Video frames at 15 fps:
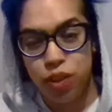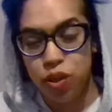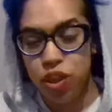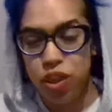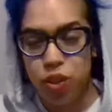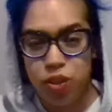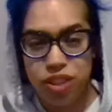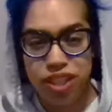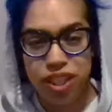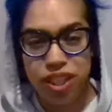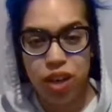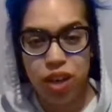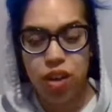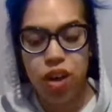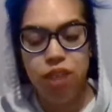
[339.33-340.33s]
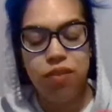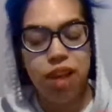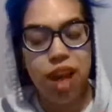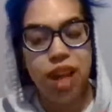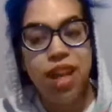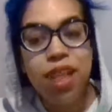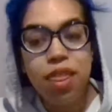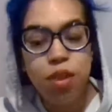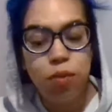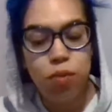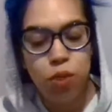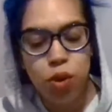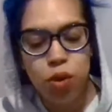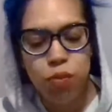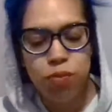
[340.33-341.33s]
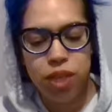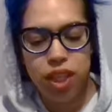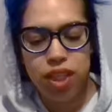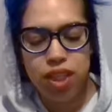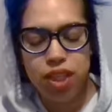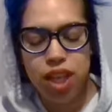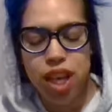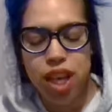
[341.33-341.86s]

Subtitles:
or that you're scared of in the moment,